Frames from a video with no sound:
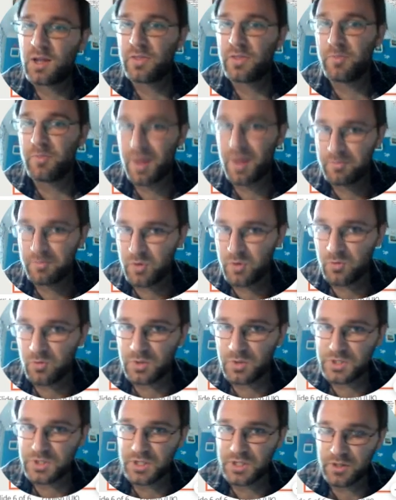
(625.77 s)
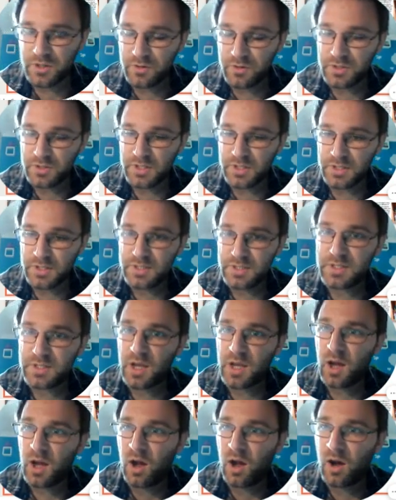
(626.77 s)
The bamboo ones she uses
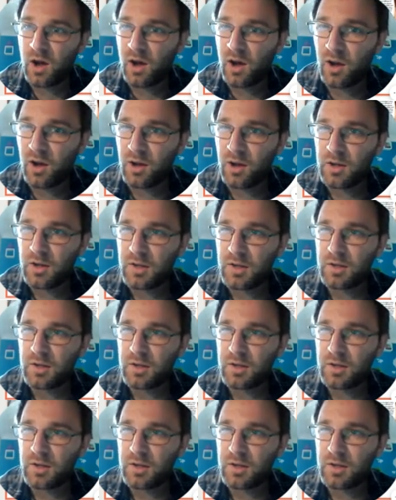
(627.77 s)
are